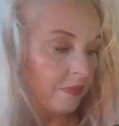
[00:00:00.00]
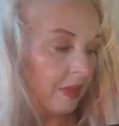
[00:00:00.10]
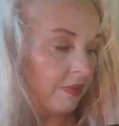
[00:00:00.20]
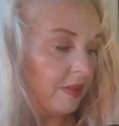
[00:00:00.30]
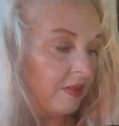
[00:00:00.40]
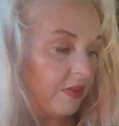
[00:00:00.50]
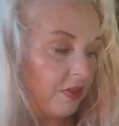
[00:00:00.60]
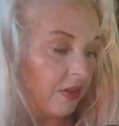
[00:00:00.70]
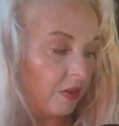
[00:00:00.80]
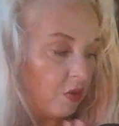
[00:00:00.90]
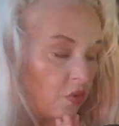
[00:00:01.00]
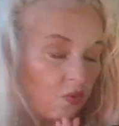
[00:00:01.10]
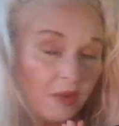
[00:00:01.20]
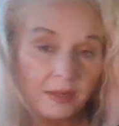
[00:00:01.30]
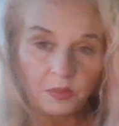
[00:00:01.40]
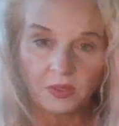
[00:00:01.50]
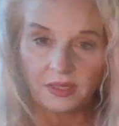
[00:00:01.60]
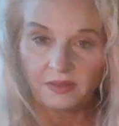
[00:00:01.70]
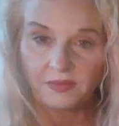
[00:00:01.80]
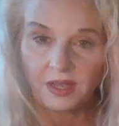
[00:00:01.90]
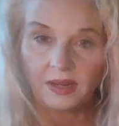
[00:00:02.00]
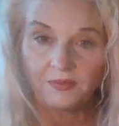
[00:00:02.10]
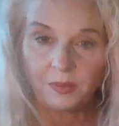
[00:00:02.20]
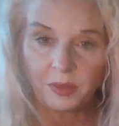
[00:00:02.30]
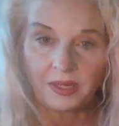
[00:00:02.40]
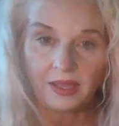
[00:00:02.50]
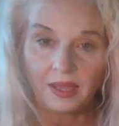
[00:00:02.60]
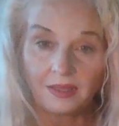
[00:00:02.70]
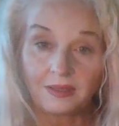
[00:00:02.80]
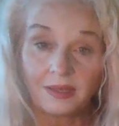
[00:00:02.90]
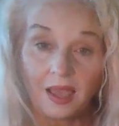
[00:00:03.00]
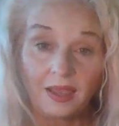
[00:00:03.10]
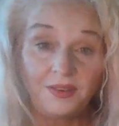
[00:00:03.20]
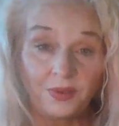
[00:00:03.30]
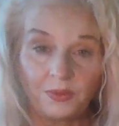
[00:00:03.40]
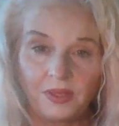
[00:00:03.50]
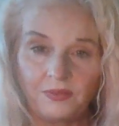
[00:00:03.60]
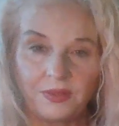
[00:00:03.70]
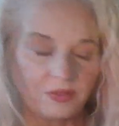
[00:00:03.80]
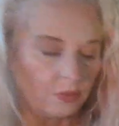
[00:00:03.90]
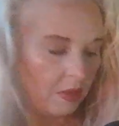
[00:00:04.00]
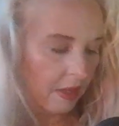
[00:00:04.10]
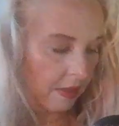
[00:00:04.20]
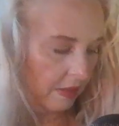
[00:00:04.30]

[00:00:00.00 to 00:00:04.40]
This is an incredible gift not everybody has, and I don't give this away.